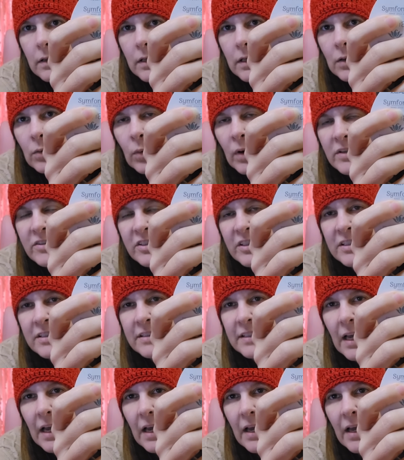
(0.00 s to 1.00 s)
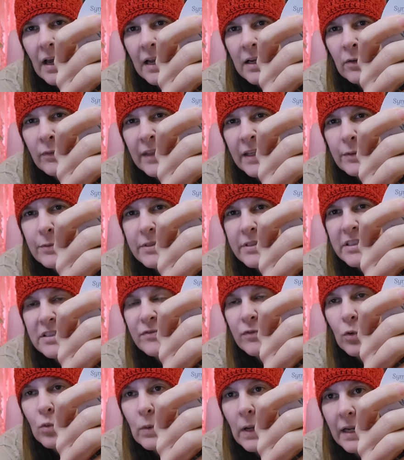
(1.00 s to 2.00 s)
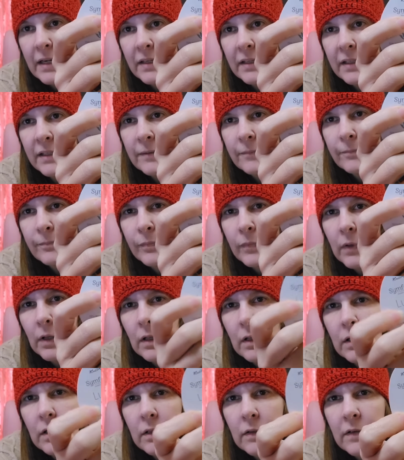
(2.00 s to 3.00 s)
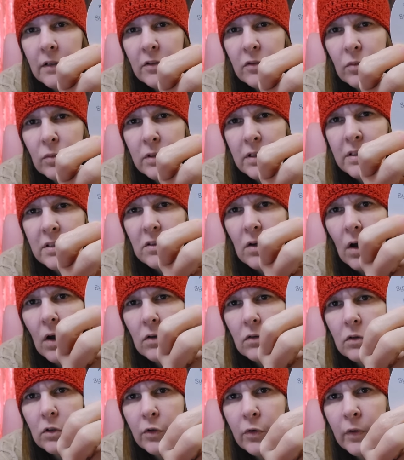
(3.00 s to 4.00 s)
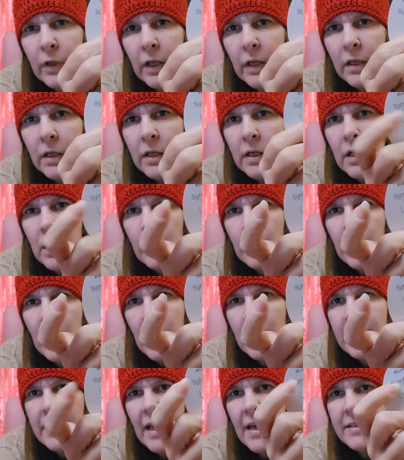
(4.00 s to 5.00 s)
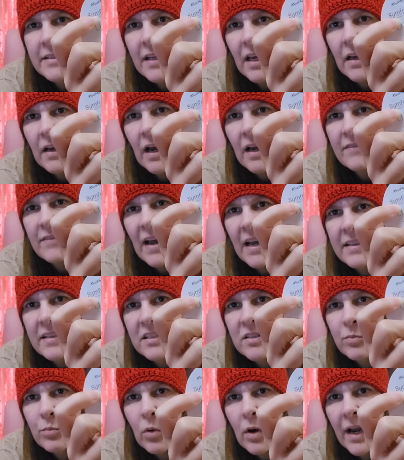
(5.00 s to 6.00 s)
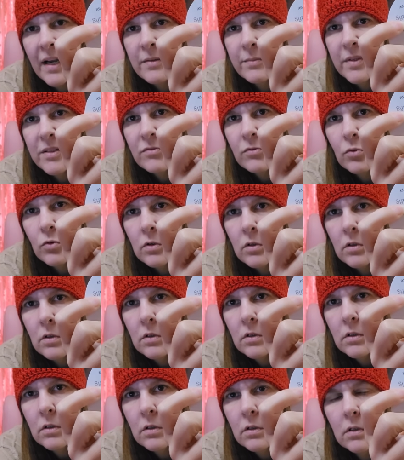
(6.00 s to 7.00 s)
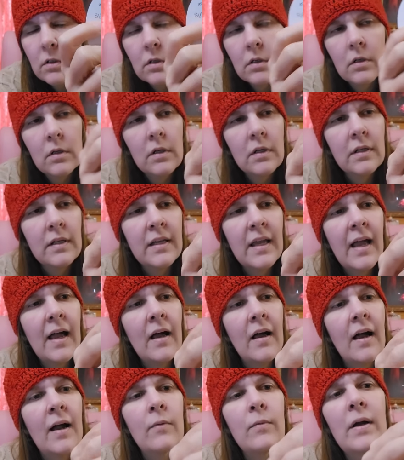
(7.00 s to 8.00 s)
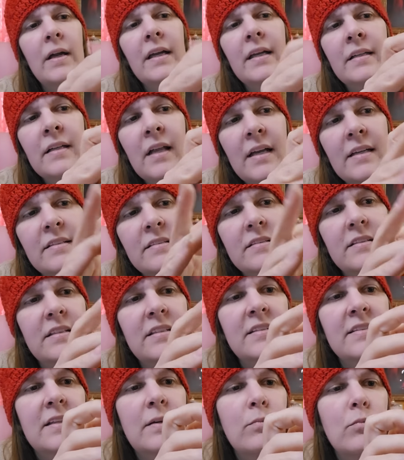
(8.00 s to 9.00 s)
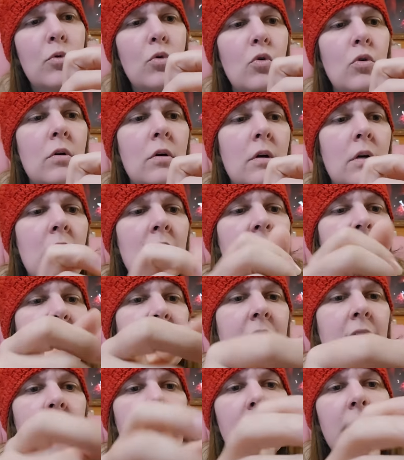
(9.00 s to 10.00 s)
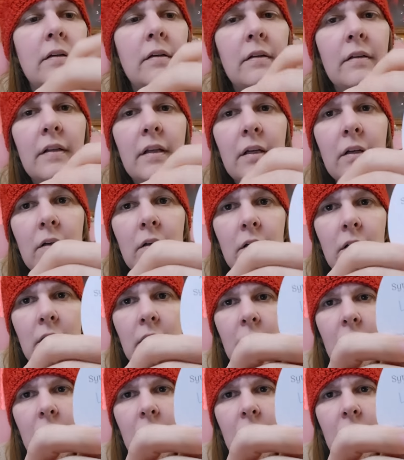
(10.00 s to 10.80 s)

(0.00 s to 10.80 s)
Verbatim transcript: It wasn't, uh, I don't think it was this variety. This one is called Luna. But yes, I've had this brand before. Yeah, I recognize the symbol on it there.